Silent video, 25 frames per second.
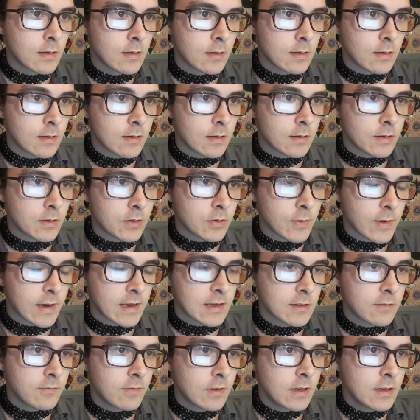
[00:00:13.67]
uh, to
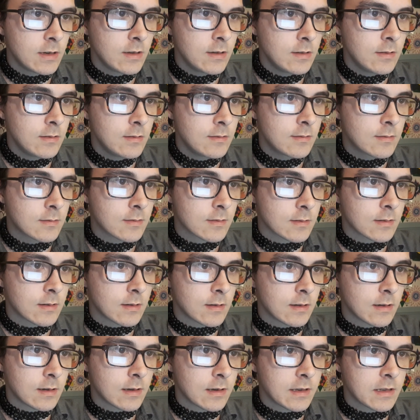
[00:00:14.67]
activate it.
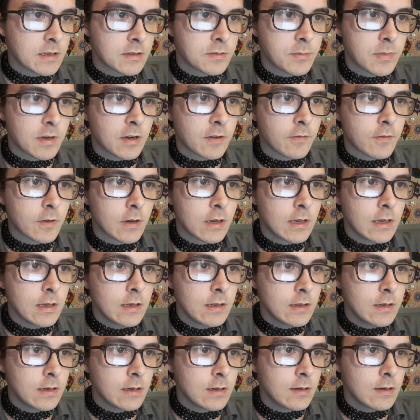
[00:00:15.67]
Uh, it's meant for
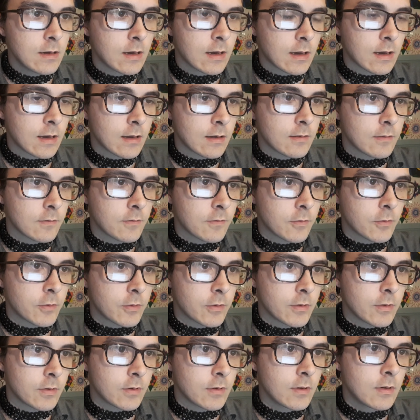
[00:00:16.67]
healing and
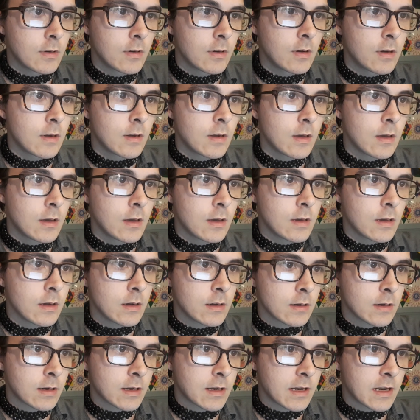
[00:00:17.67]
for
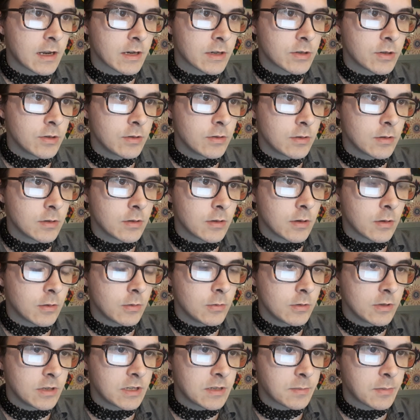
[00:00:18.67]
connection to the
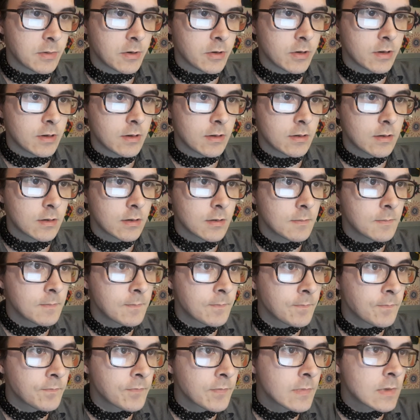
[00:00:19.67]
Holy Spirit,
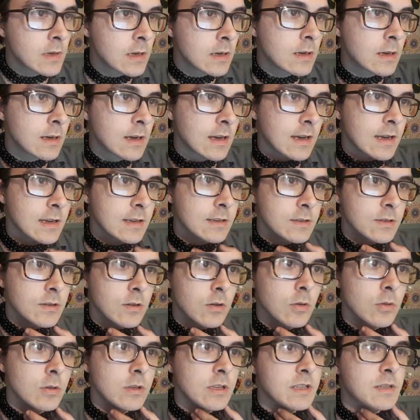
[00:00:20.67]
as the
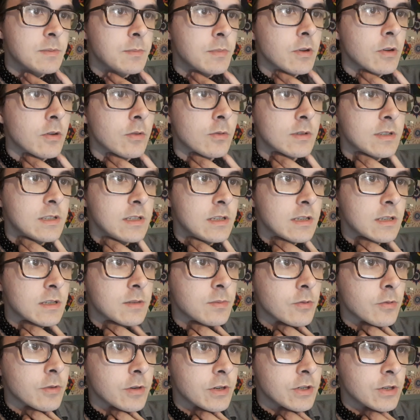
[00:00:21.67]
Holy Spirit was the
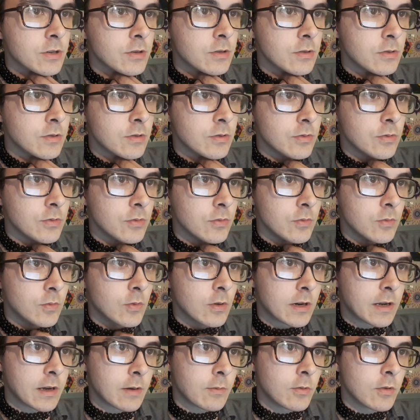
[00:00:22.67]
inspiration to
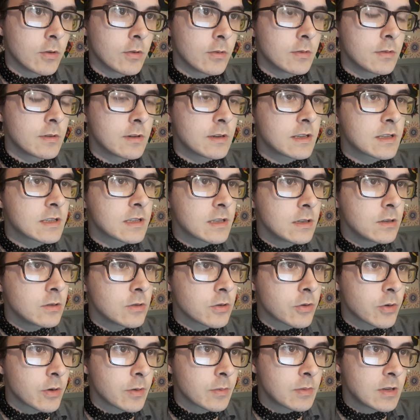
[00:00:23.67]
what I wrote. It's a
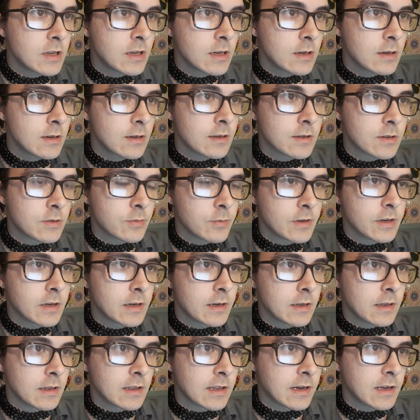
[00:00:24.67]
little cryptic, it's written
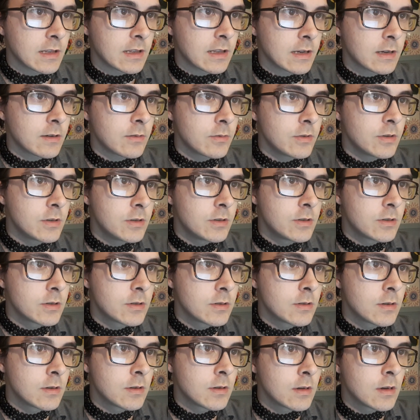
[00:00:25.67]
in light
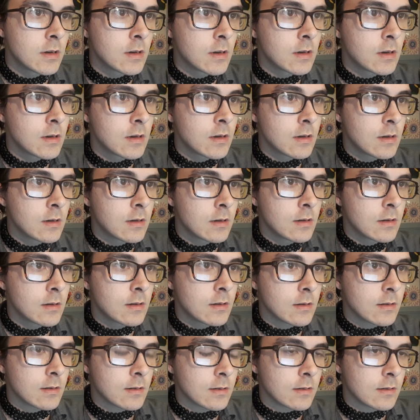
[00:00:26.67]
language.
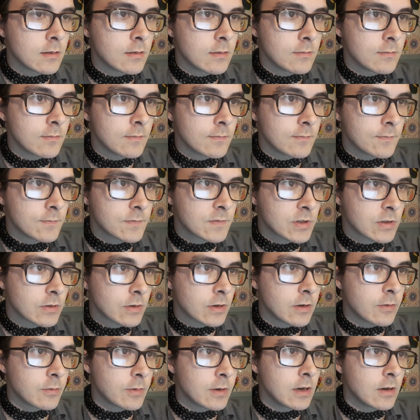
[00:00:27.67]
Um, so
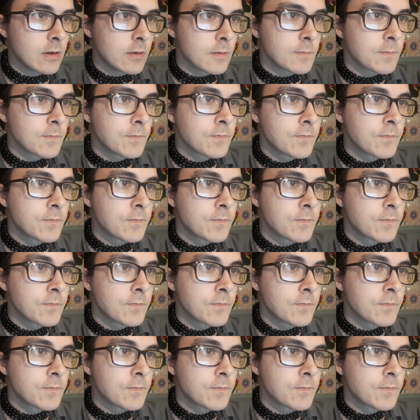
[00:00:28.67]
here we go.